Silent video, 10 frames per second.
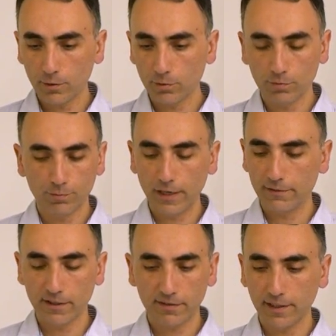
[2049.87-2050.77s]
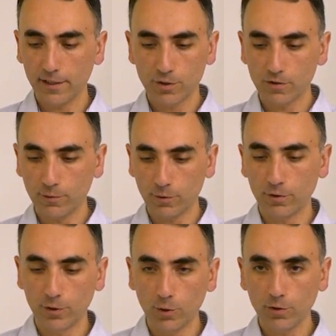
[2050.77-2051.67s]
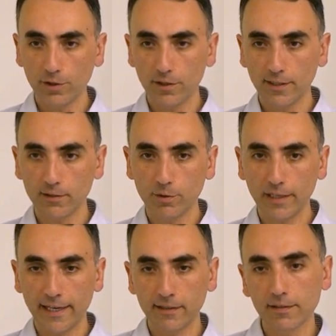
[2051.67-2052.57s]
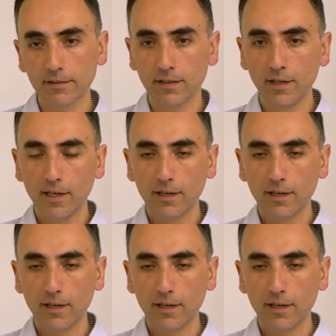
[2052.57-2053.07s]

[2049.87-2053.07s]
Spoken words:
You have extension for Docker that will add